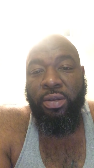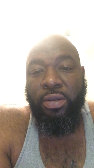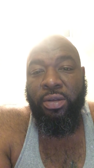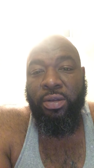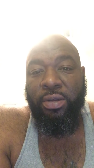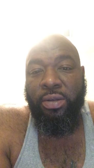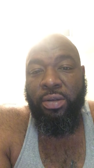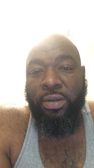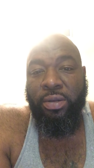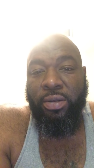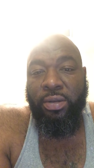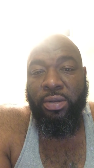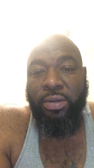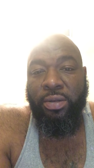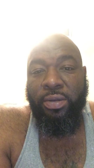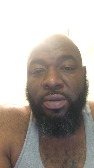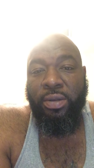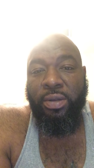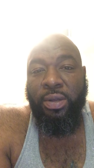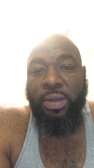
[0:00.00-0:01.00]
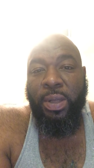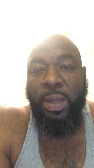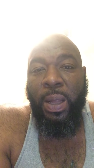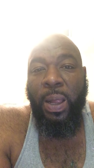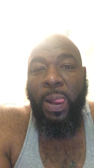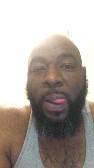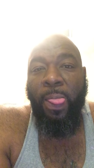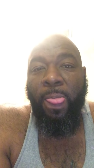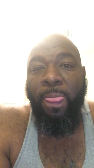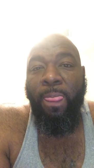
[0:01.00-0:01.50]

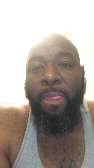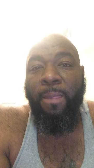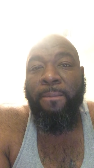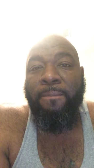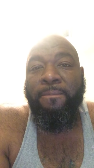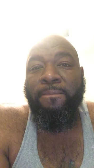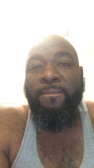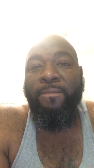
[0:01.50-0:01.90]
No one is speaking in this clip.